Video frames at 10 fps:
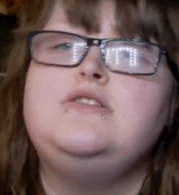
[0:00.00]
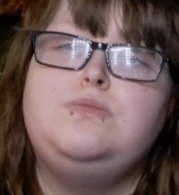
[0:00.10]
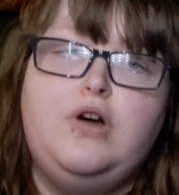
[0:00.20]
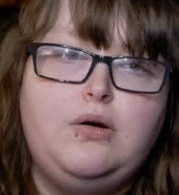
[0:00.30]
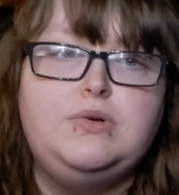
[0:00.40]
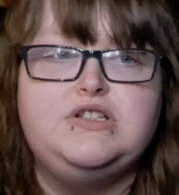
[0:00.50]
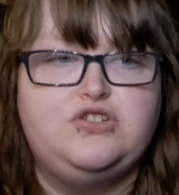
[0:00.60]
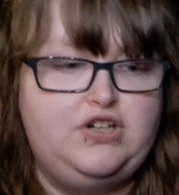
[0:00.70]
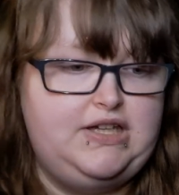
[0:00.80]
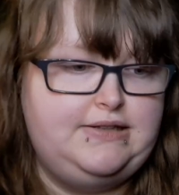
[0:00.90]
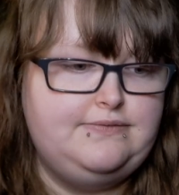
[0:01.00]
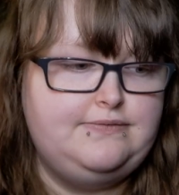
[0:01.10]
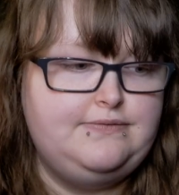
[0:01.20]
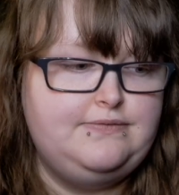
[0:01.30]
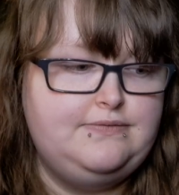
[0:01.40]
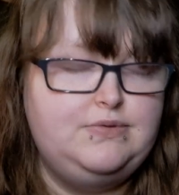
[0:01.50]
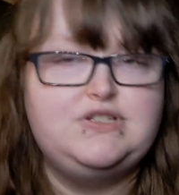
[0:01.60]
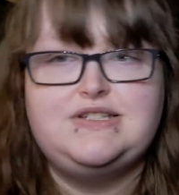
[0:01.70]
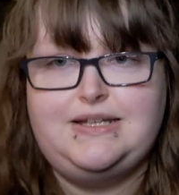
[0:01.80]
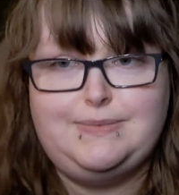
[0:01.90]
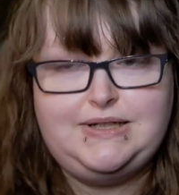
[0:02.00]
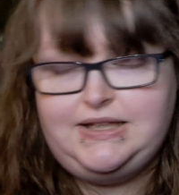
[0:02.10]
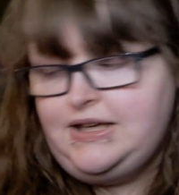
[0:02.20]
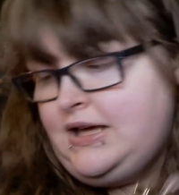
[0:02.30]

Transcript: probably took it, which is Ebony.